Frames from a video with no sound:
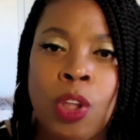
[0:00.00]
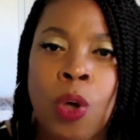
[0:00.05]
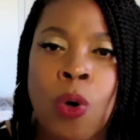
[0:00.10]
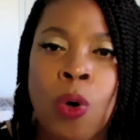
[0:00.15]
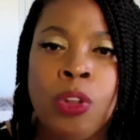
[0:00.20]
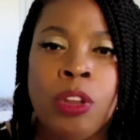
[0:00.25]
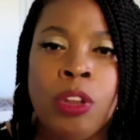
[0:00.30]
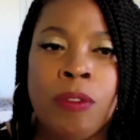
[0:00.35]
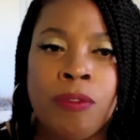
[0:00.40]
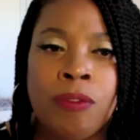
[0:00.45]

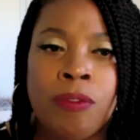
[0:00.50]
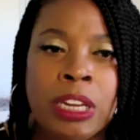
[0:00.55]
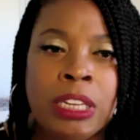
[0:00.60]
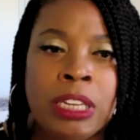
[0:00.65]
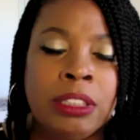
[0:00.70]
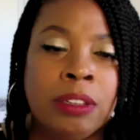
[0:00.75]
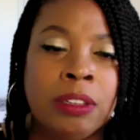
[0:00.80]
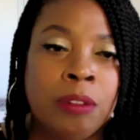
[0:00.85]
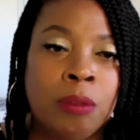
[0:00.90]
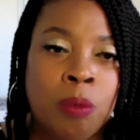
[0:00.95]
on the
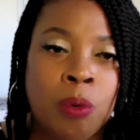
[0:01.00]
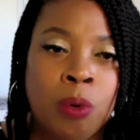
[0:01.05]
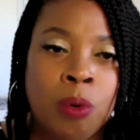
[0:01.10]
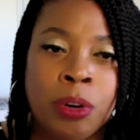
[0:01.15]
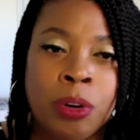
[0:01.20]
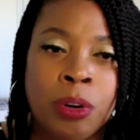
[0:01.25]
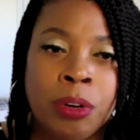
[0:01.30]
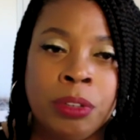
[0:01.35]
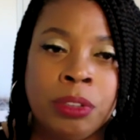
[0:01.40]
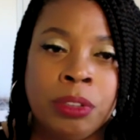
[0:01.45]
face of the
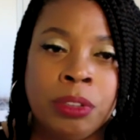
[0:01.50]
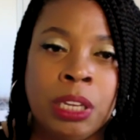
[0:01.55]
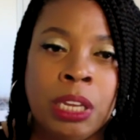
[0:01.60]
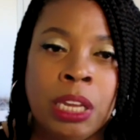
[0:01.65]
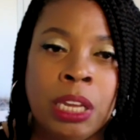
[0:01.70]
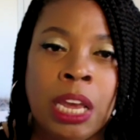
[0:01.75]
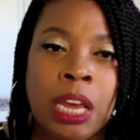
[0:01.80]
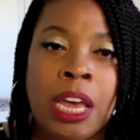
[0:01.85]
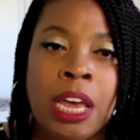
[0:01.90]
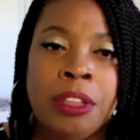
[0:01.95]
waters.
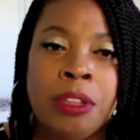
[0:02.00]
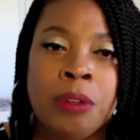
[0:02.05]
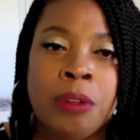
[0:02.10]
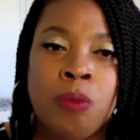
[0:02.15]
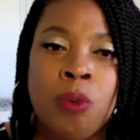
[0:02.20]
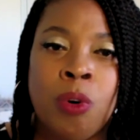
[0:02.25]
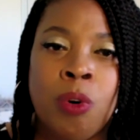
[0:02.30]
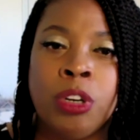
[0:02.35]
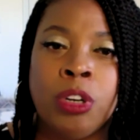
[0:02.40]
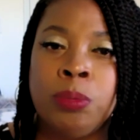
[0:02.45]
And the
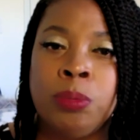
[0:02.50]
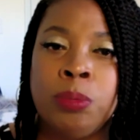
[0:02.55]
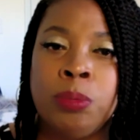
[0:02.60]
waters